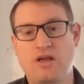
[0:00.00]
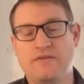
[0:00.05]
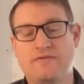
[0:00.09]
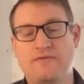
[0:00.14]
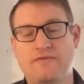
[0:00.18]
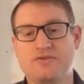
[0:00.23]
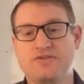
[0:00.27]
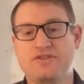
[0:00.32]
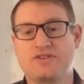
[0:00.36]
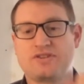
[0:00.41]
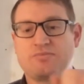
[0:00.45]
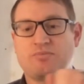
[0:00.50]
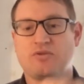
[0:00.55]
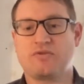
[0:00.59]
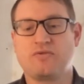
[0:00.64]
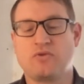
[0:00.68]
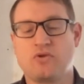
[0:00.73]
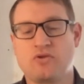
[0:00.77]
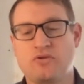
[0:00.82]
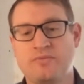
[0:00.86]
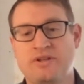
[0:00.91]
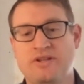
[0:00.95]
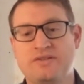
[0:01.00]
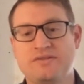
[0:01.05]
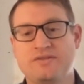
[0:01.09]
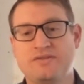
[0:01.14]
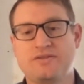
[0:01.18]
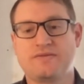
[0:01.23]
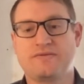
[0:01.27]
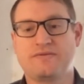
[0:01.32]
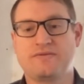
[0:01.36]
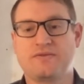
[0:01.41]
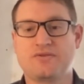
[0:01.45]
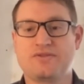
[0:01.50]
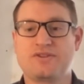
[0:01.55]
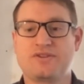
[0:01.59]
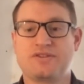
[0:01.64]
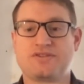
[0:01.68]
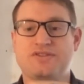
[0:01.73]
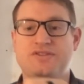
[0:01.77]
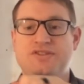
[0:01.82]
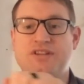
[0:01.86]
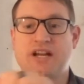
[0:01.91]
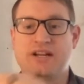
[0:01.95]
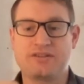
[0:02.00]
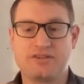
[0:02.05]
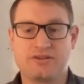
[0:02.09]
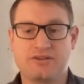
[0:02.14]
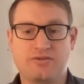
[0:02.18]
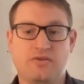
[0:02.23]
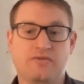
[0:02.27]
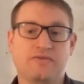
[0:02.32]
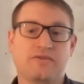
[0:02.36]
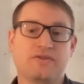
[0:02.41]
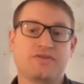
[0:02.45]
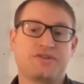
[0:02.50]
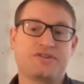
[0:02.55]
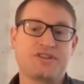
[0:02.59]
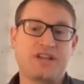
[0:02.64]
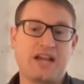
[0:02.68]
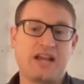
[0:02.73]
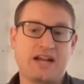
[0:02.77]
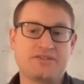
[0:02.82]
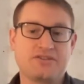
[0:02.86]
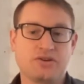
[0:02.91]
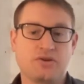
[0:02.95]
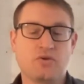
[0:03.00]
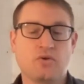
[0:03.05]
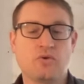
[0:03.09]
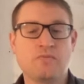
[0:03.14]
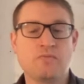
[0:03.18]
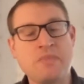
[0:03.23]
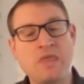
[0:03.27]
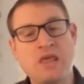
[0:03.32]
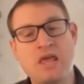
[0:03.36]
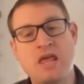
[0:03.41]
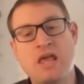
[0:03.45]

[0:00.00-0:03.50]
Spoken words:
versus performance versus technical versus tactical,